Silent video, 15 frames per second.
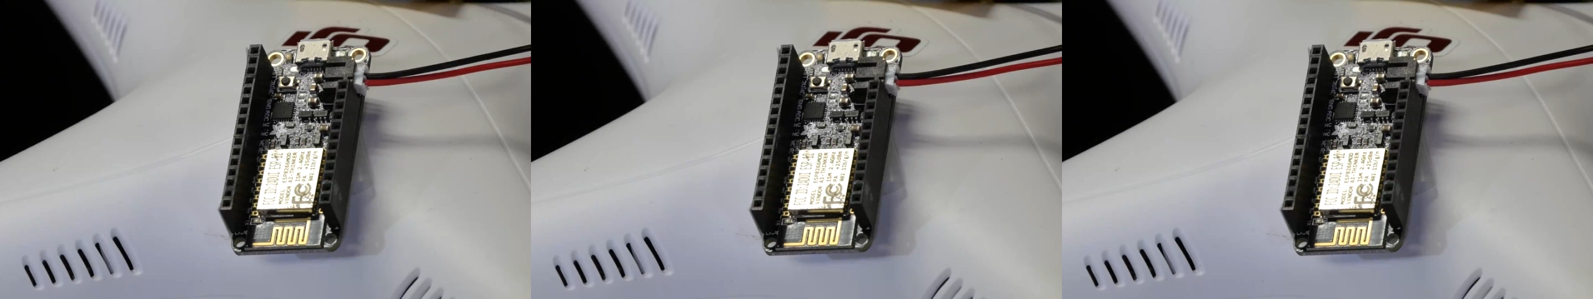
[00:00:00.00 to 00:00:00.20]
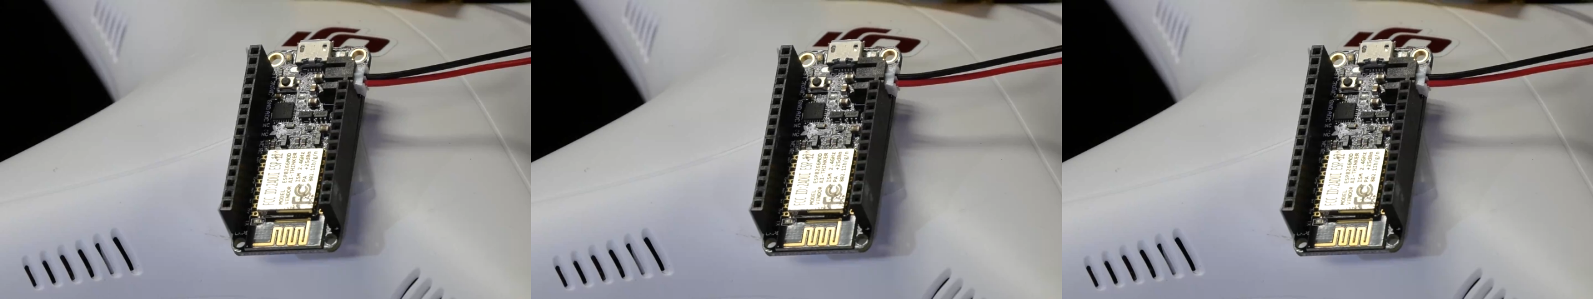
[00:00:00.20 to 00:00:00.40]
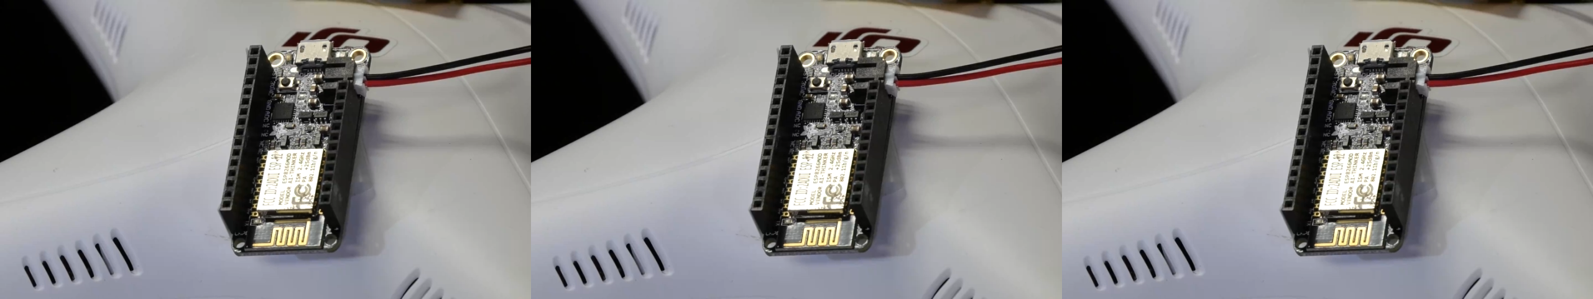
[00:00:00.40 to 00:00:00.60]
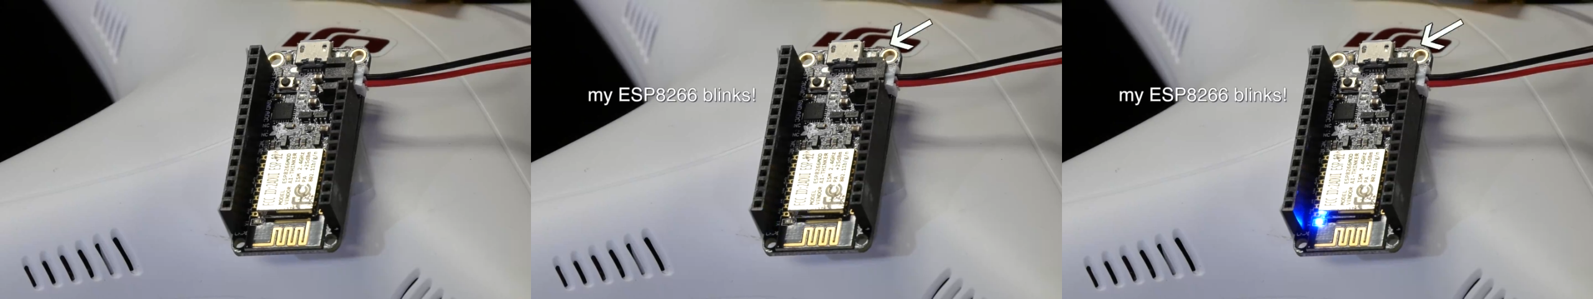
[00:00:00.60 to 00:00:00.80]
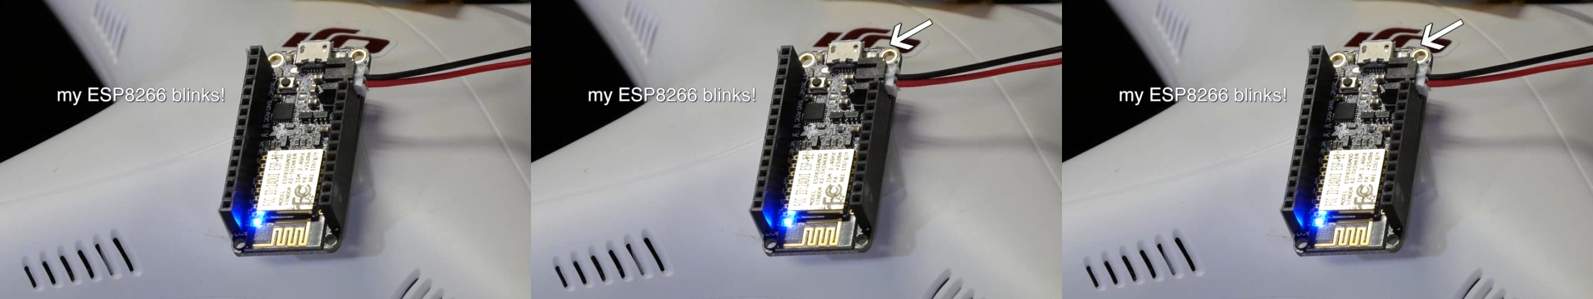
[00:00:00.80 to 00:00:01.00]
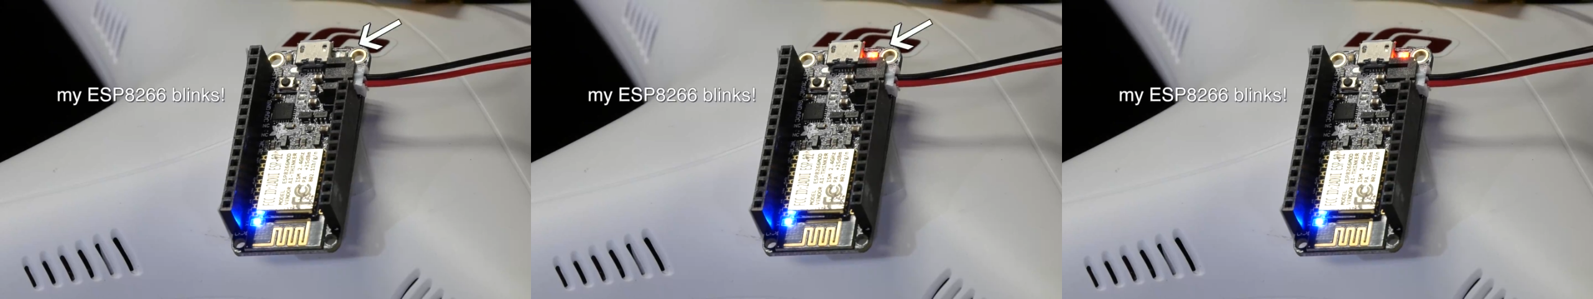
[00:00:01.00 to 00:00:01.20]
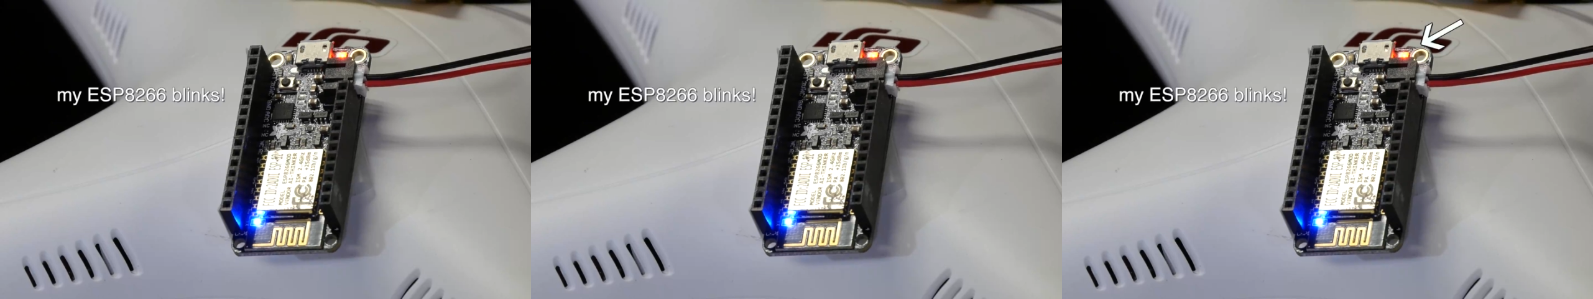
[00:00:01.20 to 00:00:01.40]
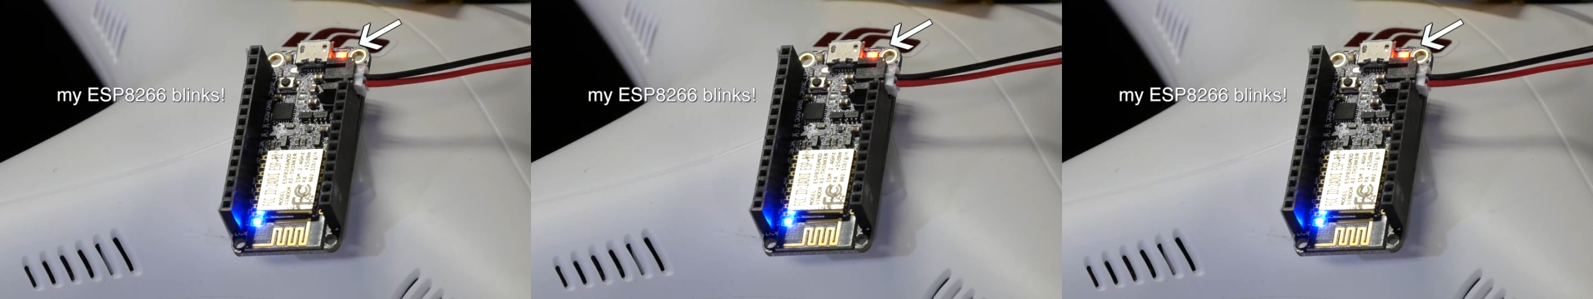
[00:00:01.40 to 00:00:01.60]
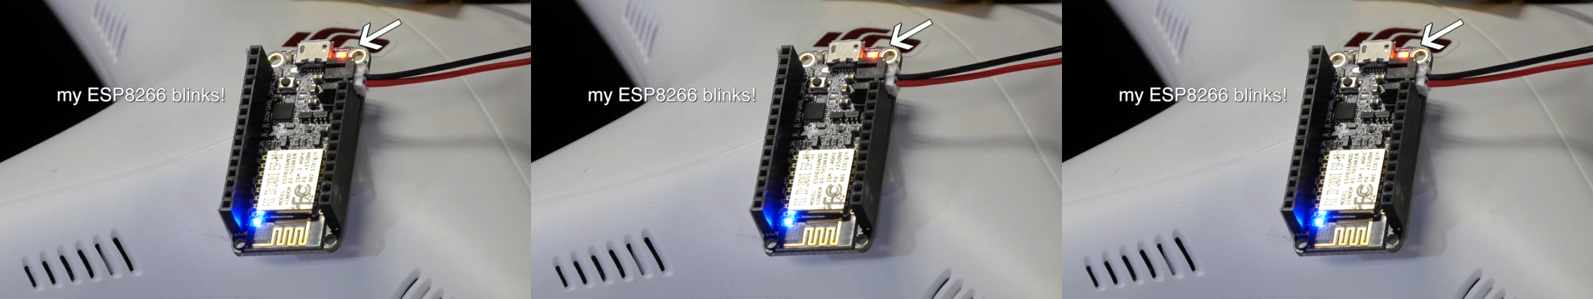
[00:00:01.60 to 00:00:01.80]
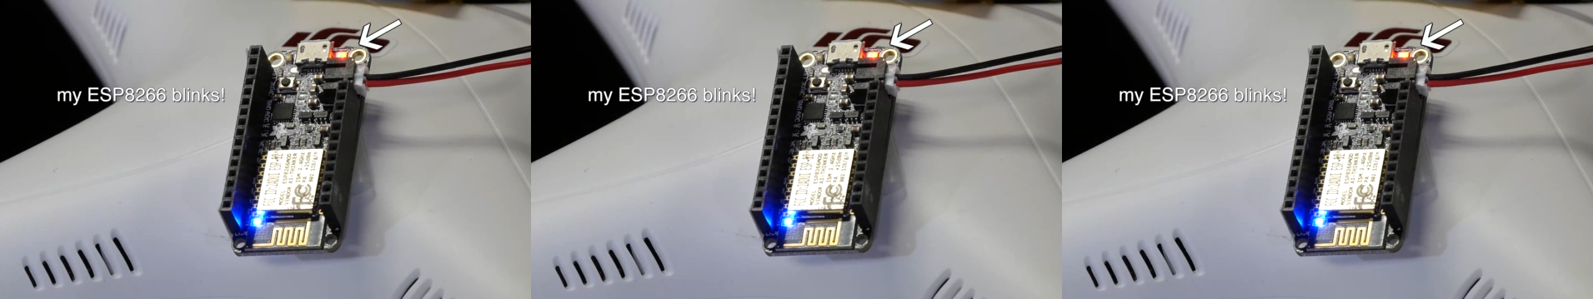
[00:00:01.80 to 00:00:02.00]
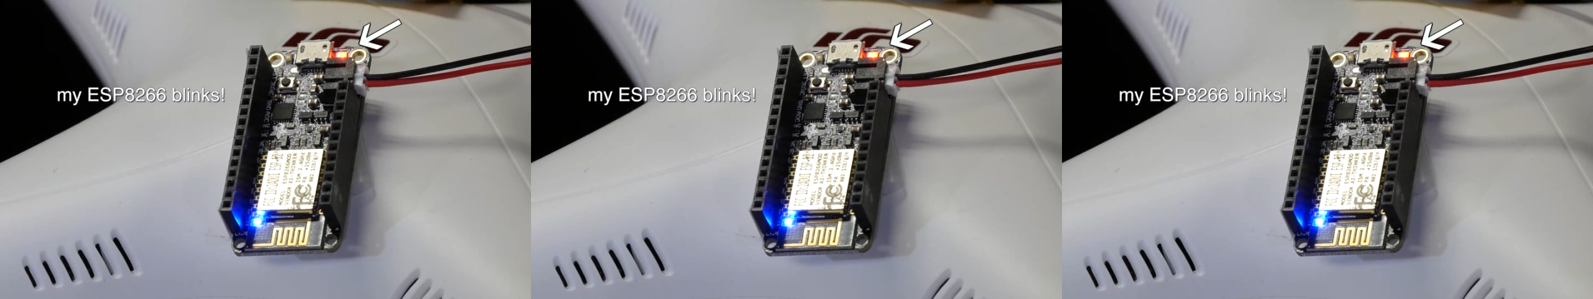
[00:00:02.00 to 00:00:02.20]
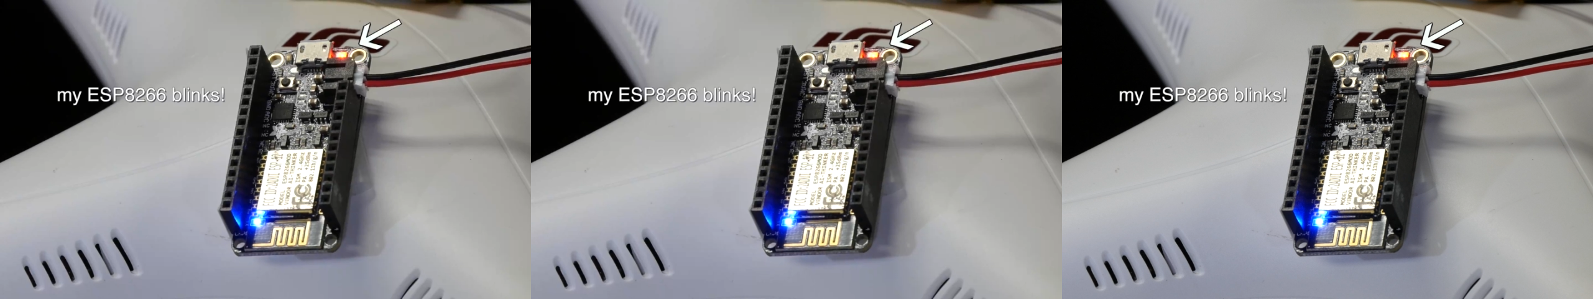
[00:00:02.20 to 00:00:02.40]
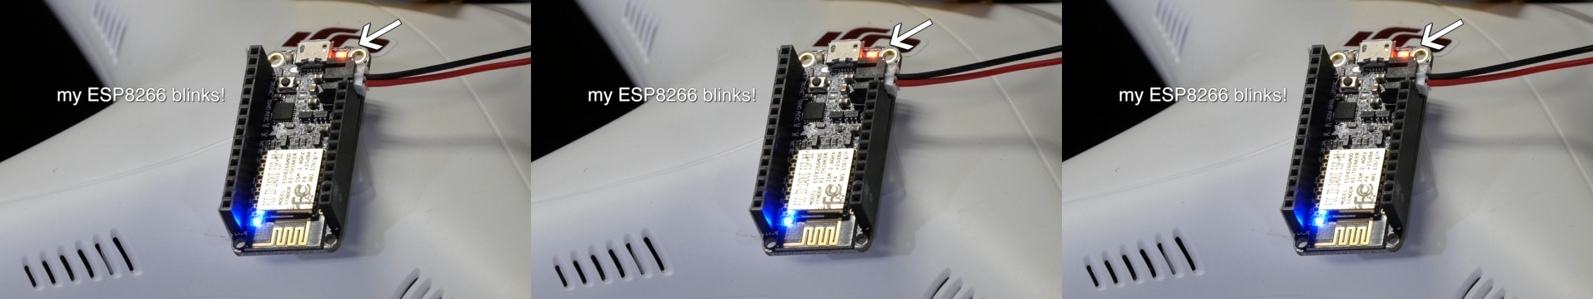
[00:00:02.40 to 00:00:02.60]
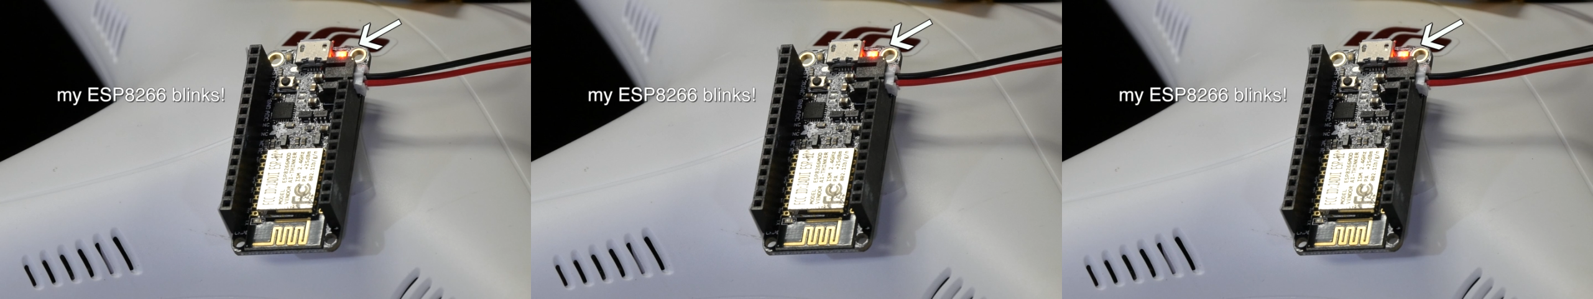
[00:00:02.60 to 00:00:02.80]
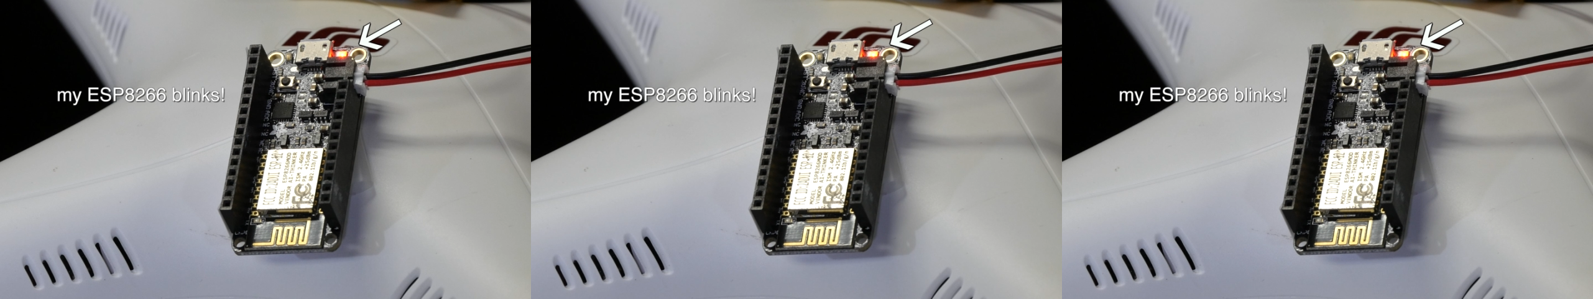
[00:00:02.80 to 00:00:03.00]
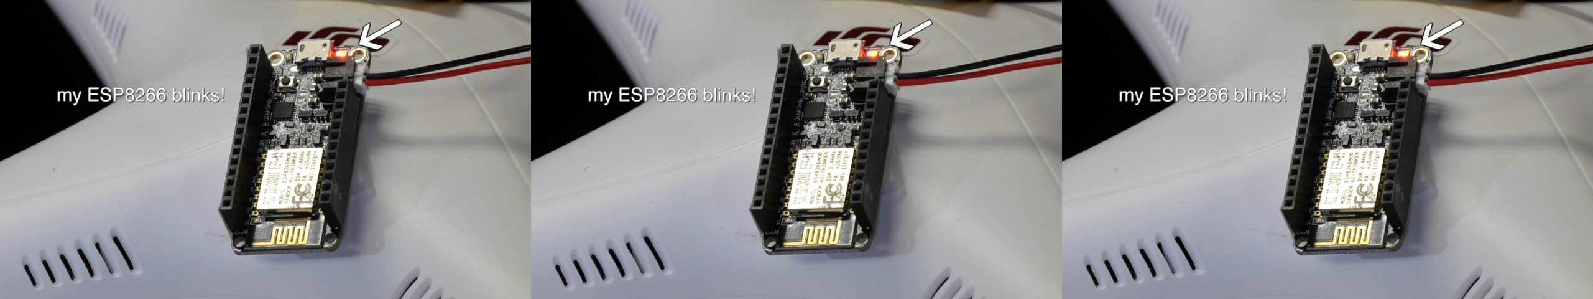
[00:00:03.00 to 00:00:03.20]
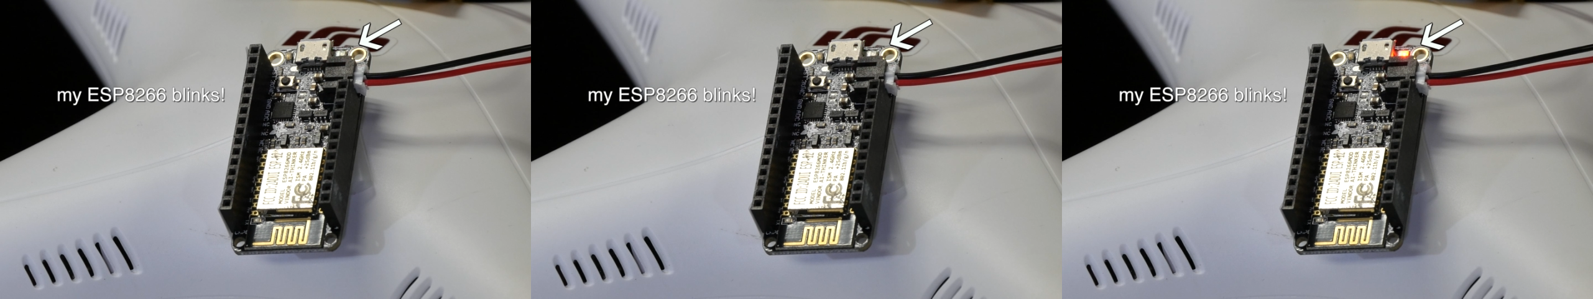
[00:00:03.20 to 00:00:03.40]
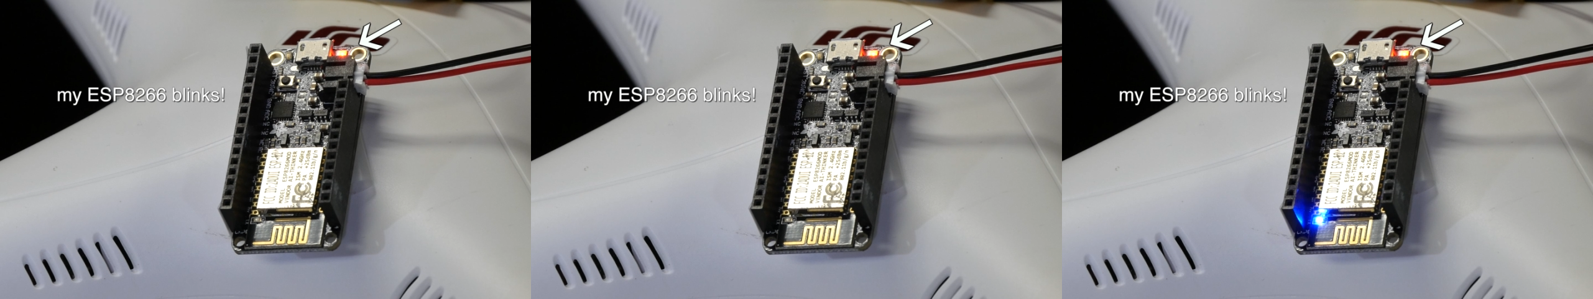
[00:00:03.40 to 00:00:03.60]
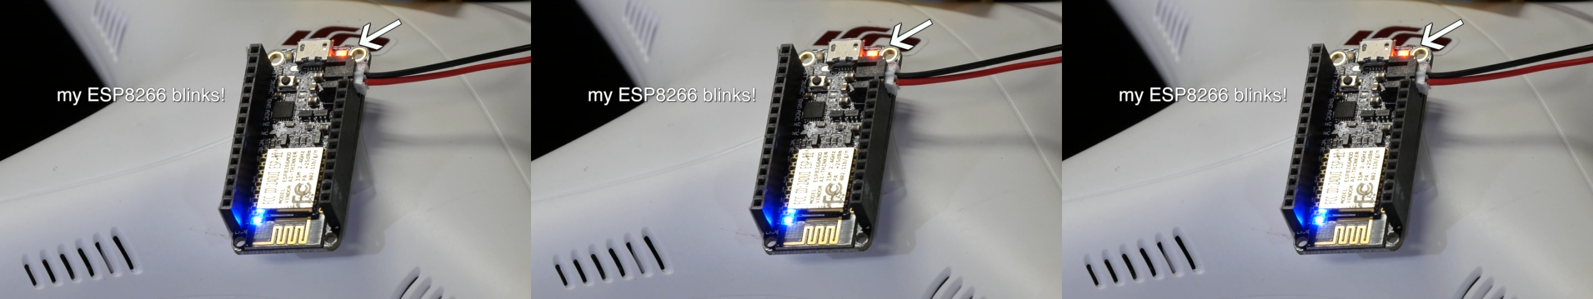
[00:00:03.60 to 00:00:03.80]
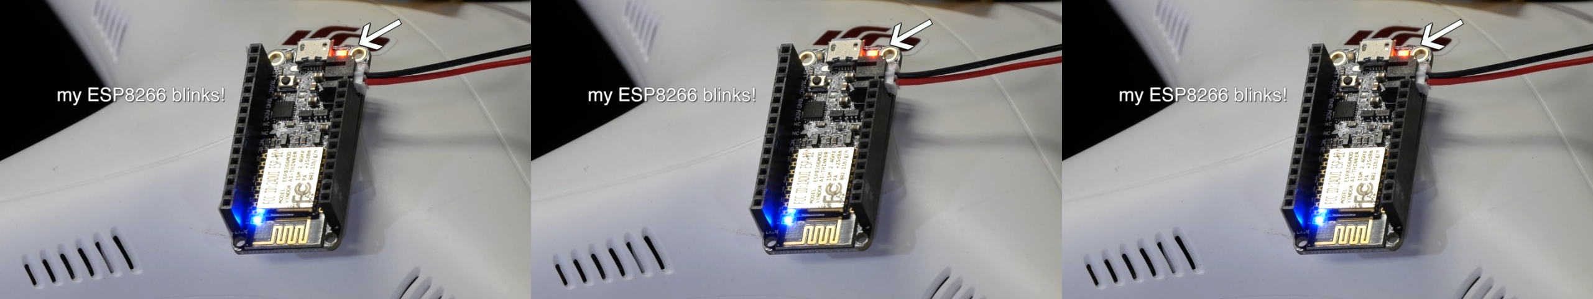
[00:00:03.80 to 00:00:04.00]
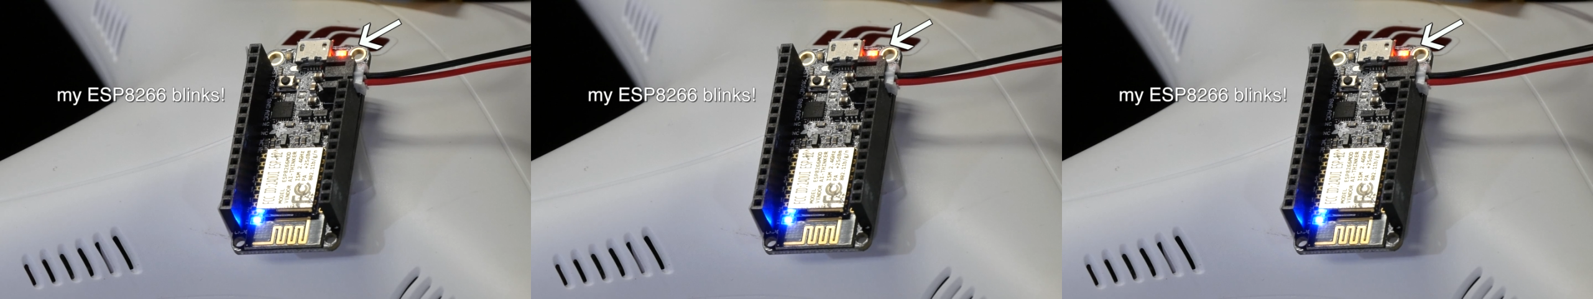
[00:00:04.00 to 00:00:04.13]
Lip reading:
No face is visible, so there are no lips to read.